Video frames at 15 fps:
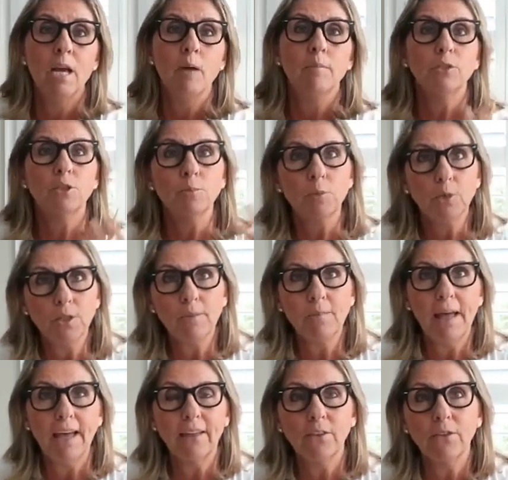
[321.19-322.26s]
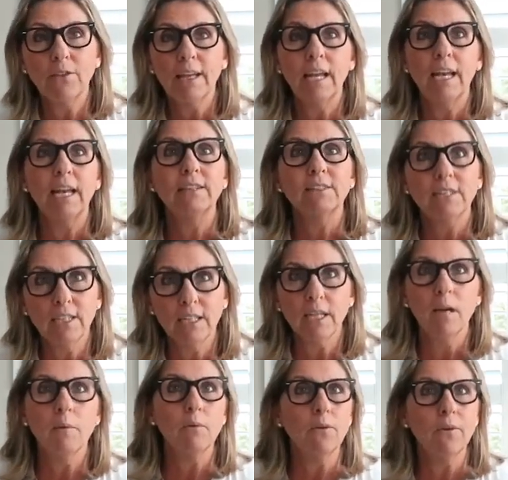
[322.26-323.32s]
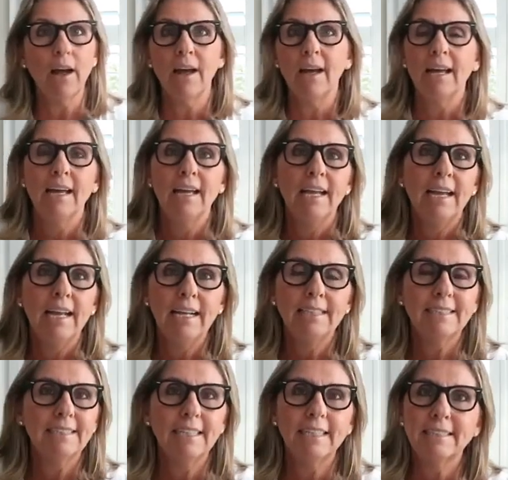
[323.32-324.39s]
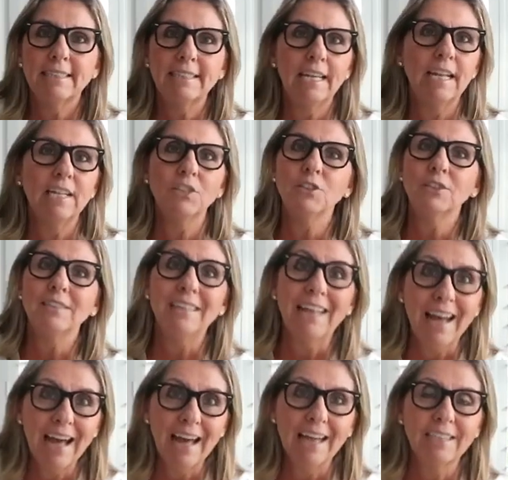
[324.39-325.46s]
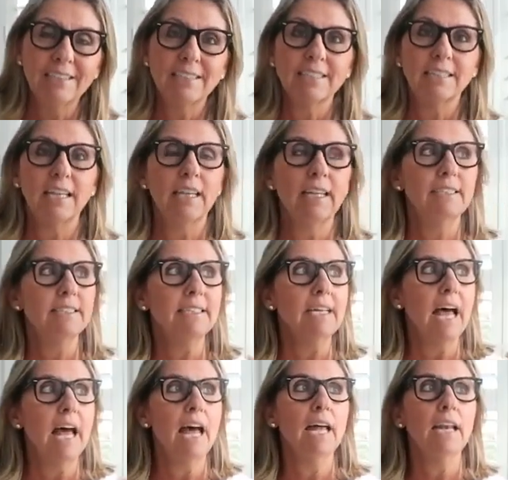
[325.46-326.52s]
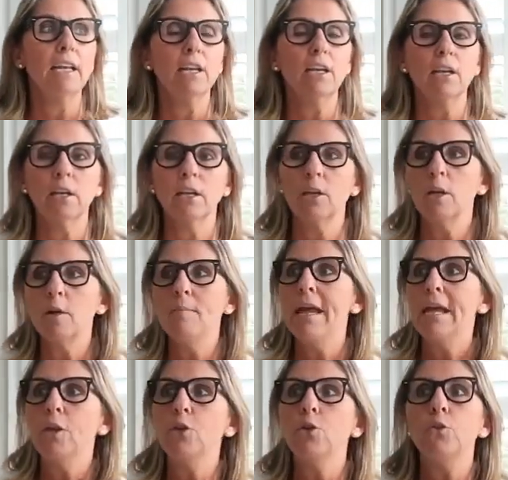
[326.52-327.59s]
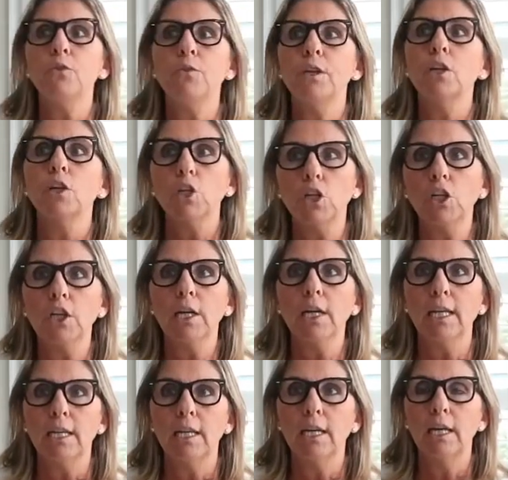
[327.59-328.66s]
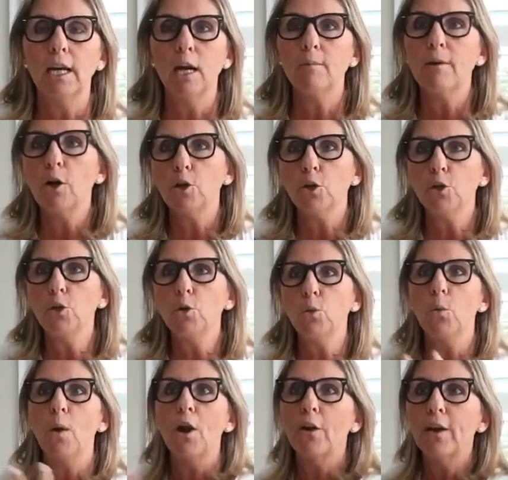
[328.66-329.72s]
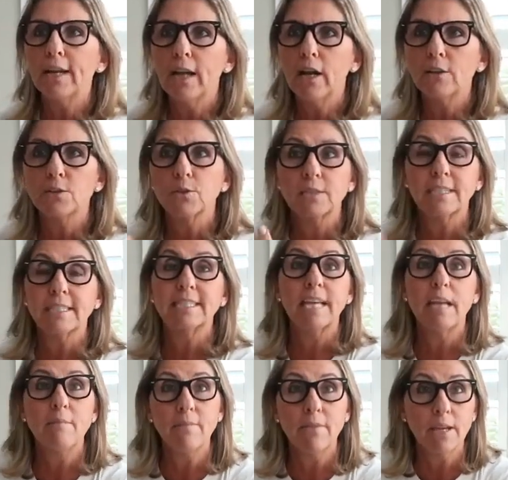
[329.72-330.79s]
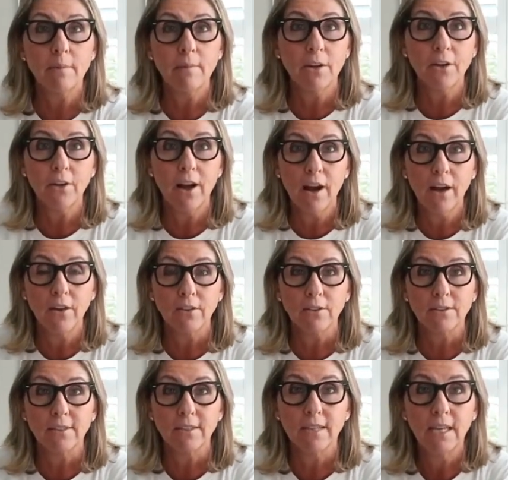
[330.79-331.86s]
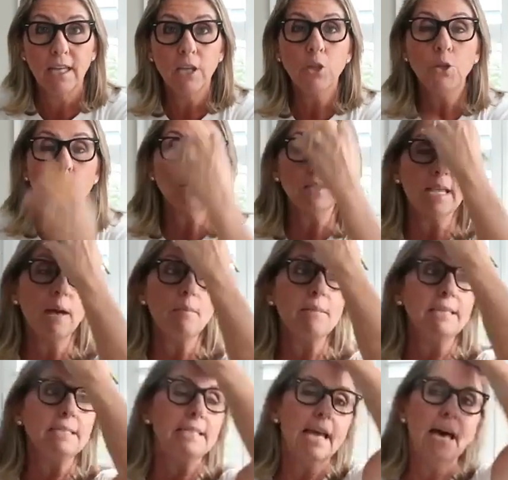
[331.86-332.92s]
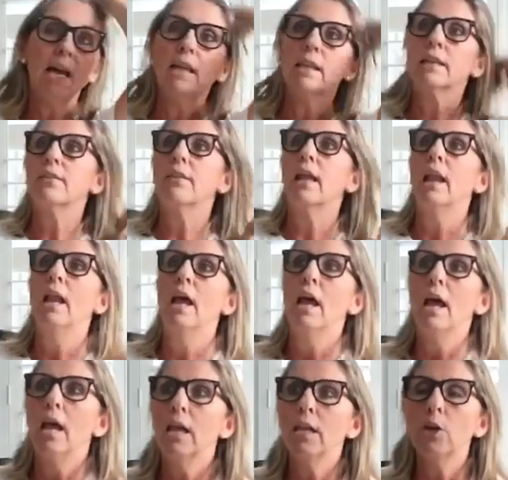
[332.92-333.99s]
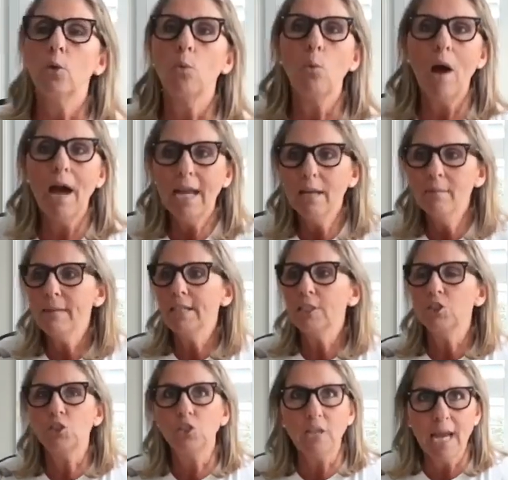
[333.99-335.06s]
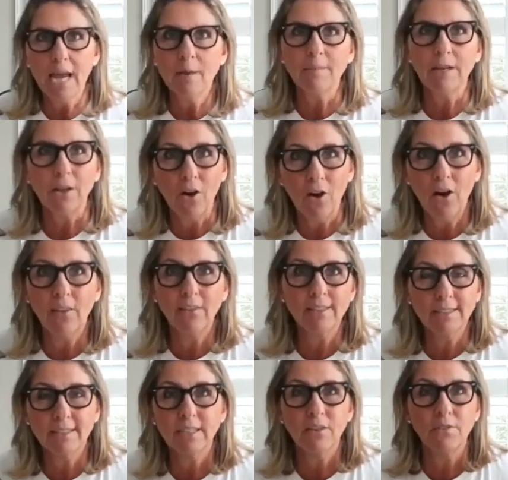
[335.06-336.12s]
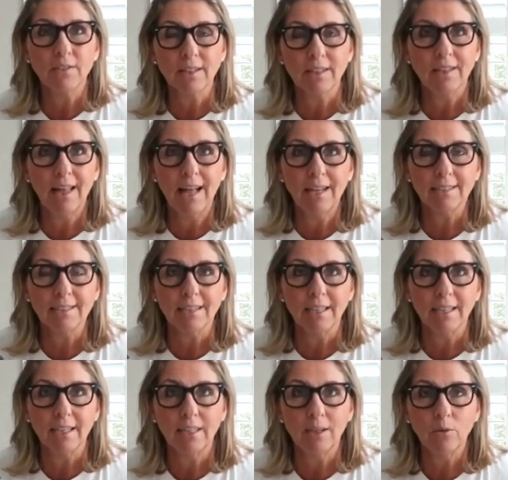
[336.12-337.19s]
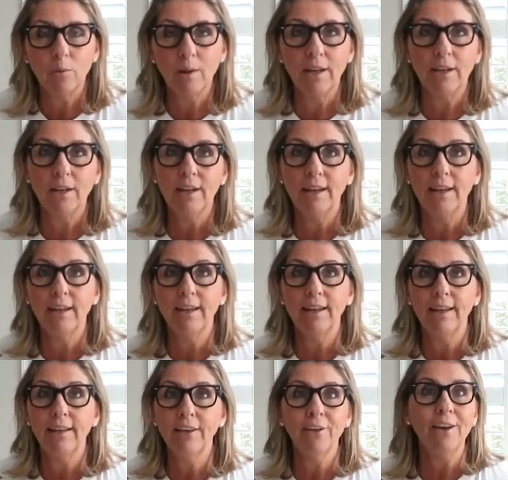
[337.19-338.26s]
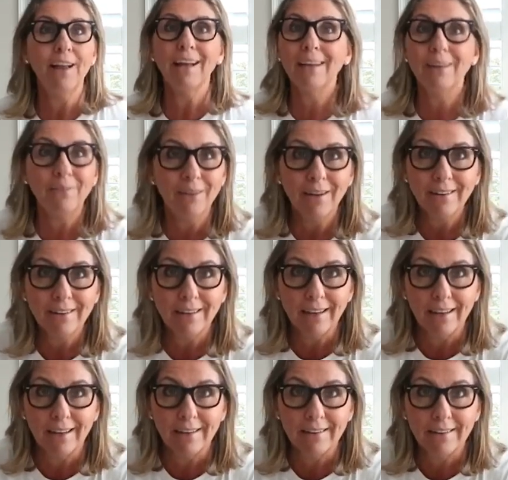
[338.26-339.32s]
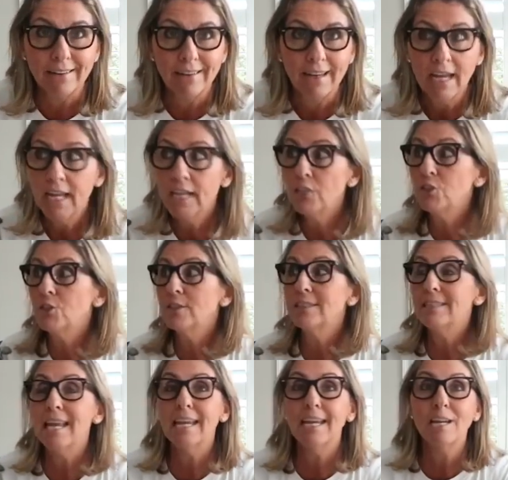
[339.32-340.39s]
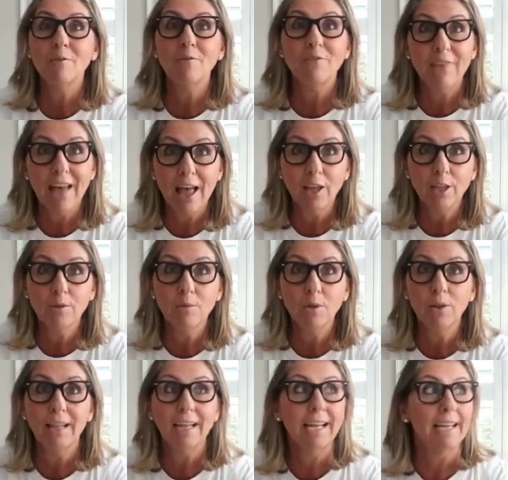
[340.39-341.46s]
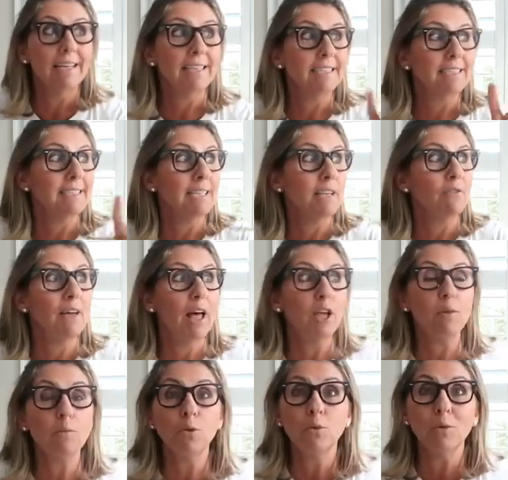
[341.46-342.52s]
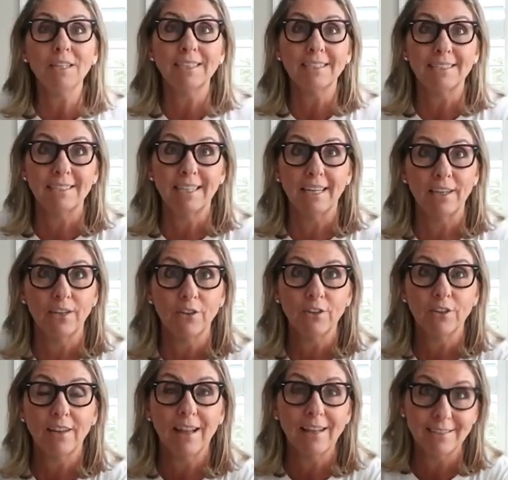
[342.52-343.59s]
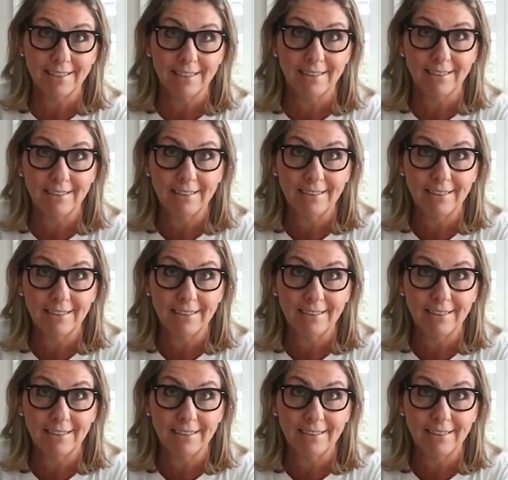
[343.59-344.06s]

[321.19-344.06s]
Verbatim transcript: But you put it back there thinking it's going to come around. It's it's it's just not. It's just it's not going to make you feel good about you wearing out. So it's the same thing about your house. Use that mentality that you know, why am I jamming all this stuff in the closet when you're not going to wear it again? It's just taking up valuable, like I'd like to say, valuable real estate in your closet.